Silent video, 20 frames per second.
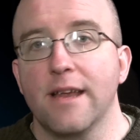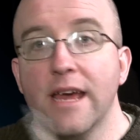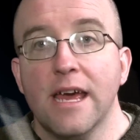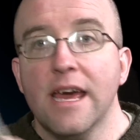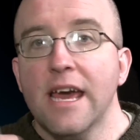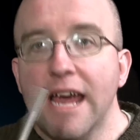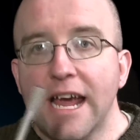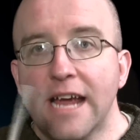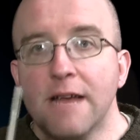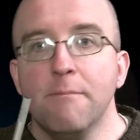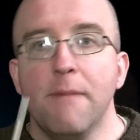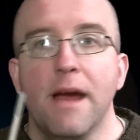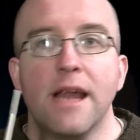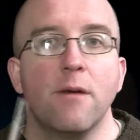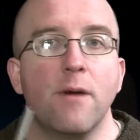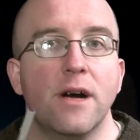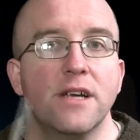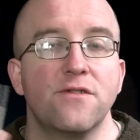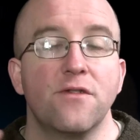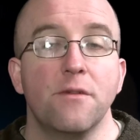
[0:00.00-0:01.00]
and in
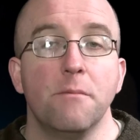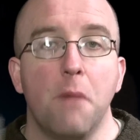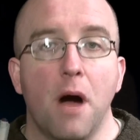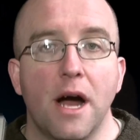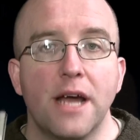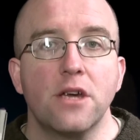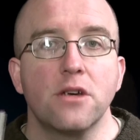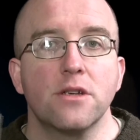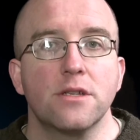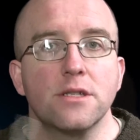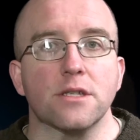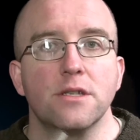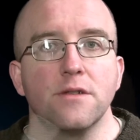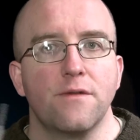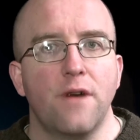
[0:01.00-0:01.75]
many ways for my uses,